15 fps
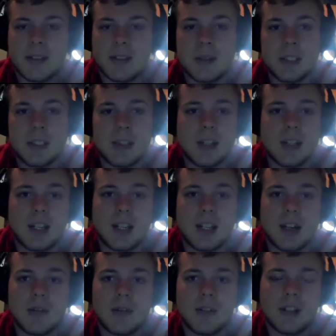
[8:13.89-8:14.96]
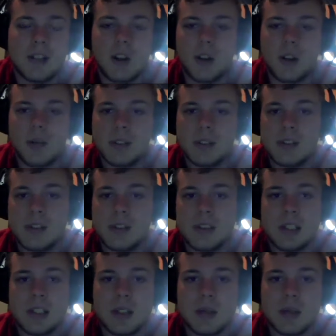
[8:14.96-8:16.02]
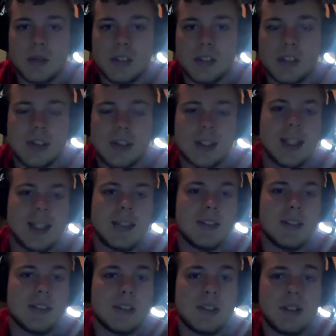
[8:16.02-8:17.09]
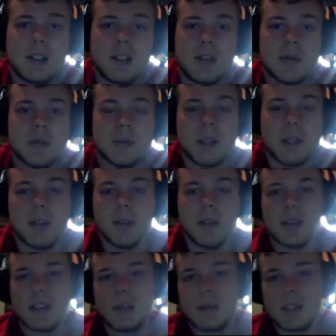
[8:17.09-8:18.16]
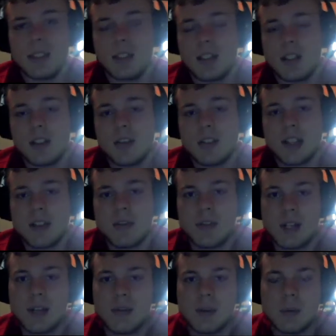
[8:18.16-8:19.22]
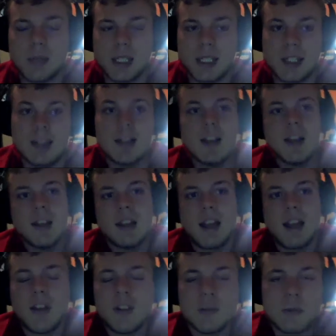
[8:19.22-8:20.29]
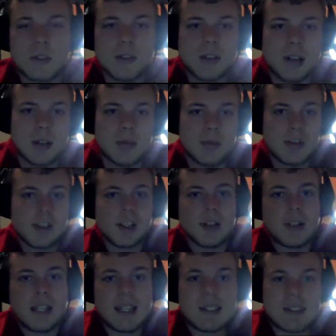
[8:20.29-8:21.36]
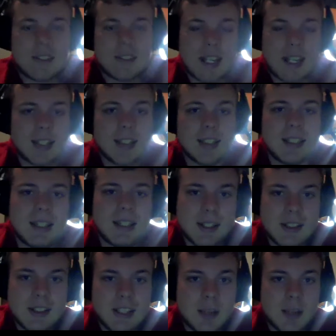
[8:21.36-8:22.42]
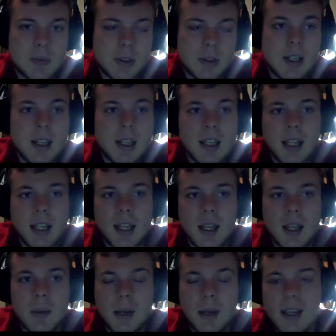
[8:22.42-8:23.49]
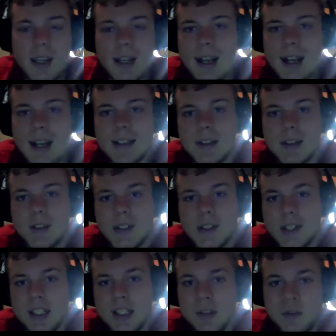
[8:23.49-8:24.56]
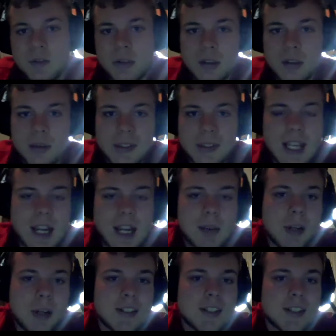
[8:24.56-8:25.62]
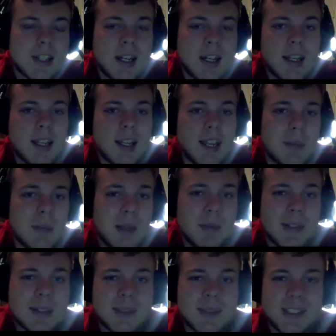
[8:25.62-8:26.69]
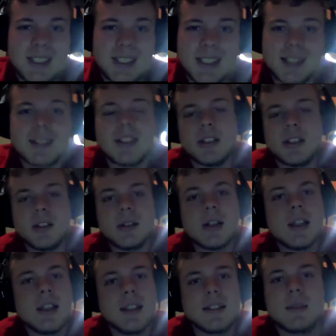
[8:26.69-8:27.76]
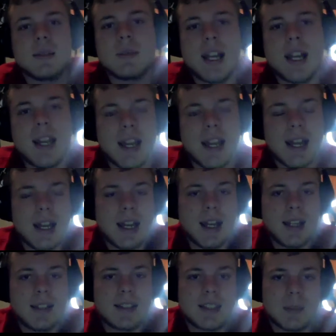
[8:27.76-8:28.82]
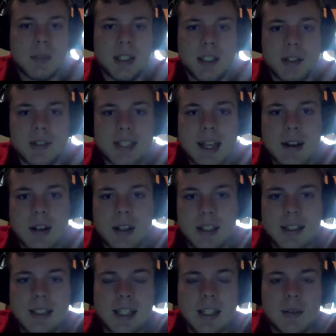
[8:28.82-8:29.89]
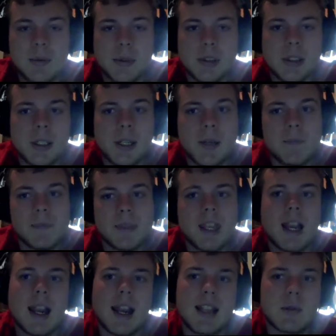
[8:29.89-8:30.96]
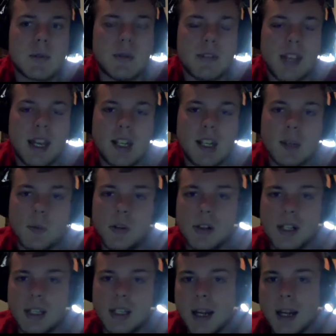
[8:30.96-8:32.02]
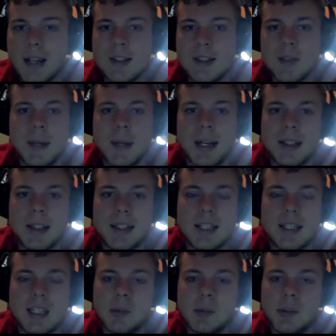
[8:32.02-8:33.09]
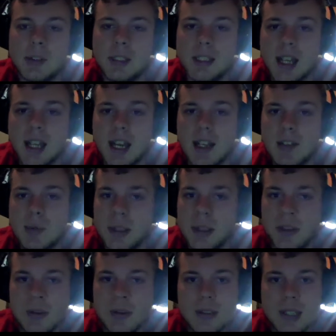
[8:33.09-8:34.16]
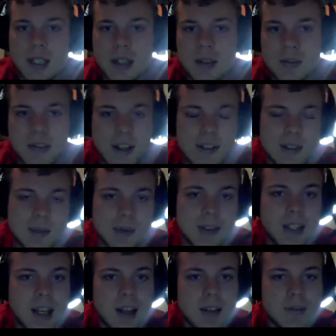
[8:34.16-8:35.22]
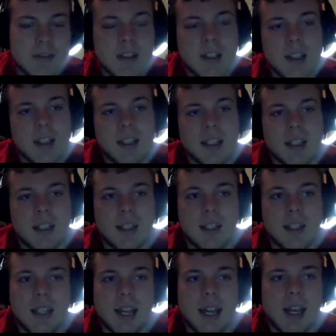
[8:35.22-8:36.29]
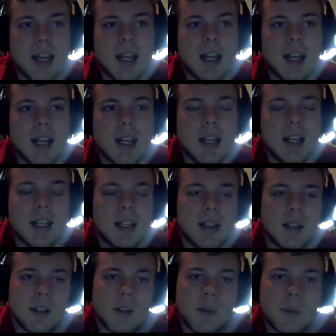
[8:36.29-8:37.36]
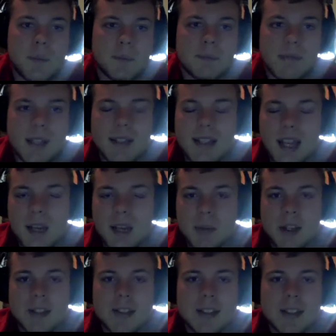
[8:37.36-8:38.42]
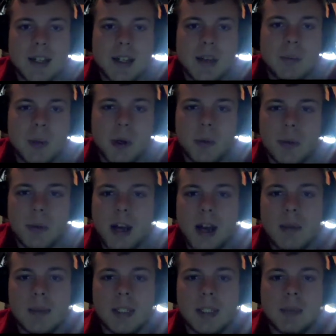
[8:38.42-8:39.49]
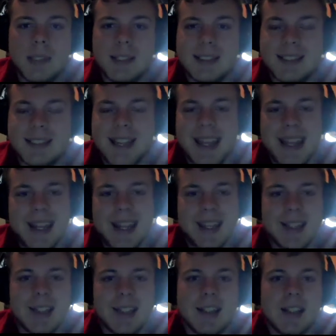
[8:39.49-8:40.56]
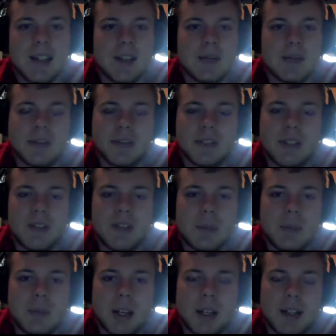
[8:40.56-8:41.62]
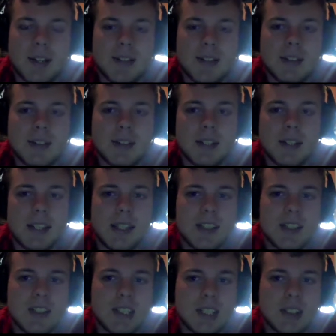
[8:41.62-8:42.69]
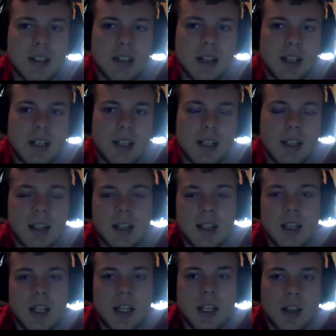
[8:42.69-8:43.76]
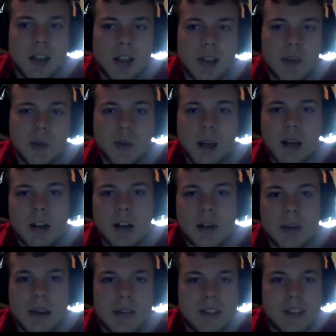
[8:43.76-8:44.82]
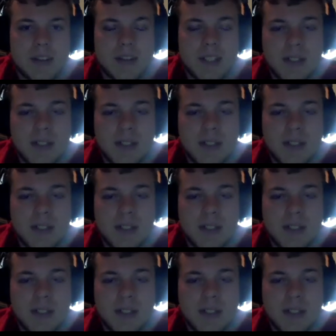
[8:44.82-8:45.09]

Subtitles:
I mean, you can go for the dollar bins, you can go for the showcases, or you can go for both. I mean, there's stuff for everybody. I was more drawn for showcases. I got to the next table, and one of the guys I was looking for was Dak Prescott and maybe some Zeke too. Some guy had some of those out on the table. I asked him if he had any more. He had boxes behind the table, and I went through there and found some stuff. He had a Dak Prescott purple optic PSA 8 for $50. He had the sticker on it. Those raw are about 50.